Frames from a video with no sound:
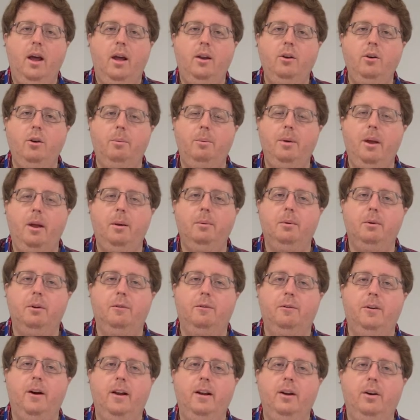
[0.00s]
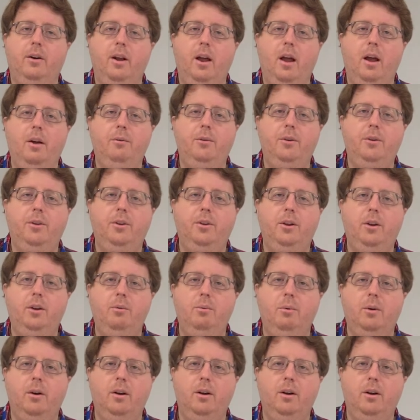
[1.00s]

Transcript: and you'll be able to find out everything you